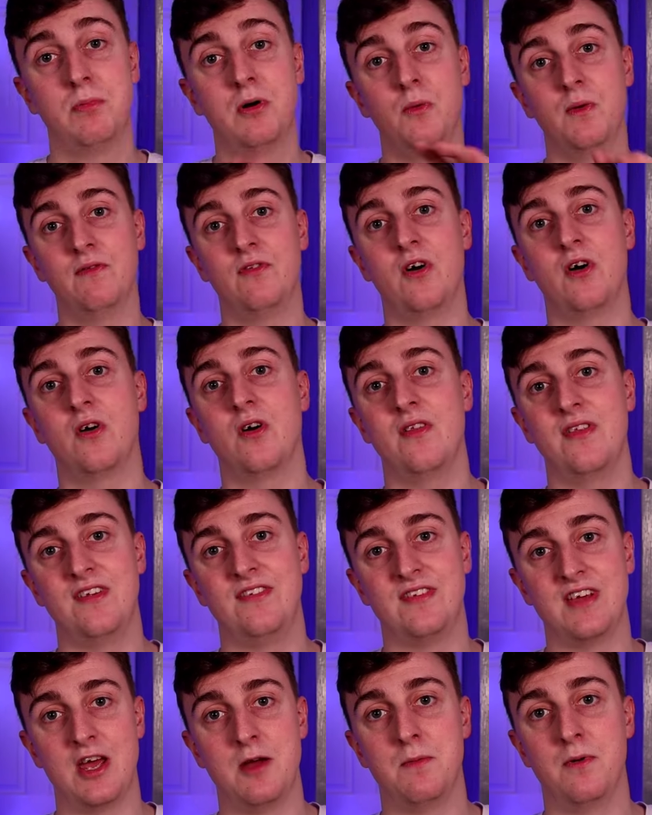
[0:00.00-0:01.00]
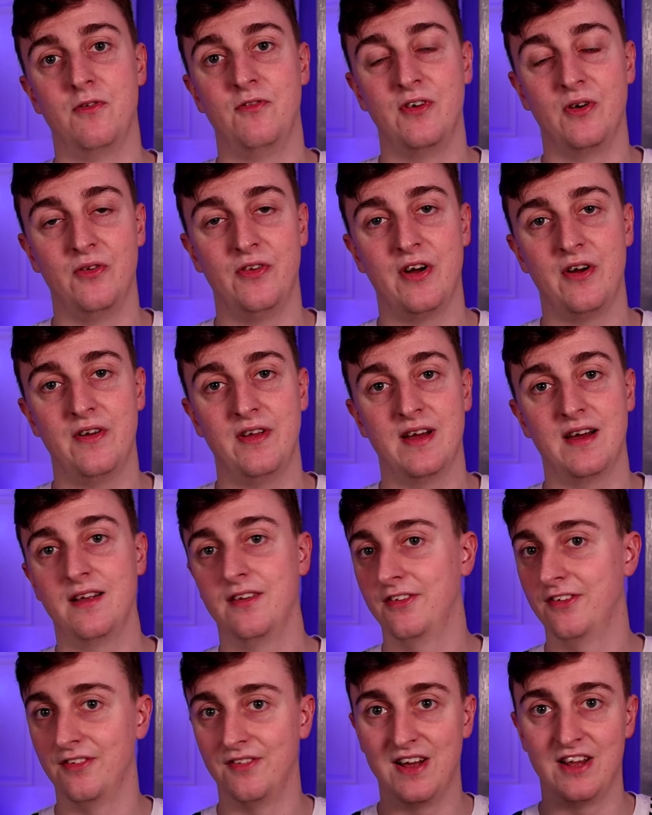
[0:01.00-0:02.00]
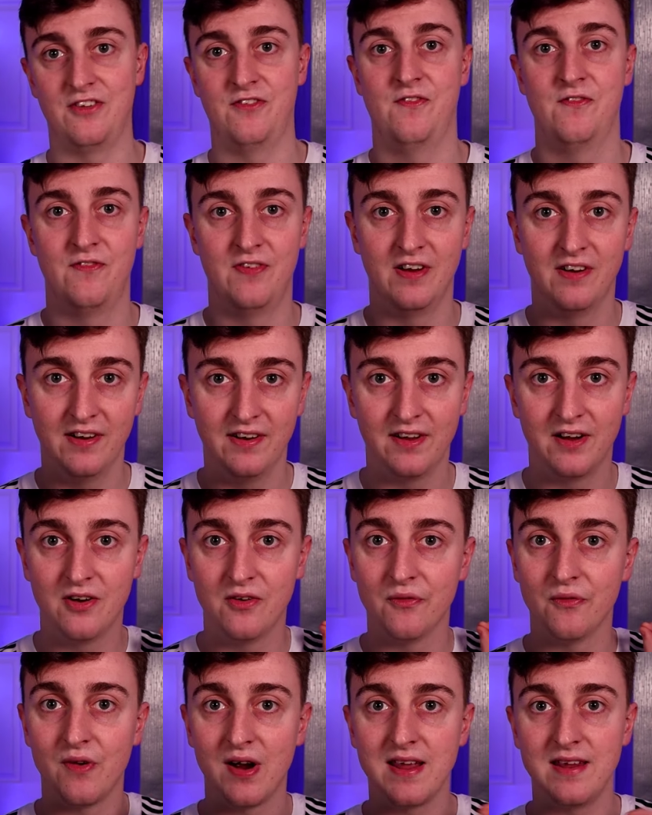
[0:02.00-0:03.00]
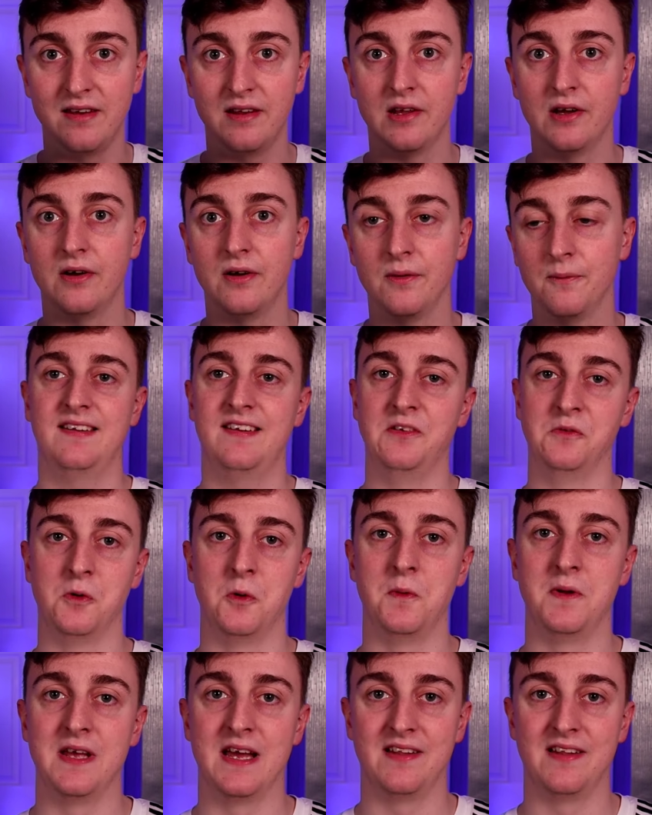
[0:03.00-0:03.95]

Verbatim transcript: But we've not got this table filled out yet, so let's fill it out right now. This is where we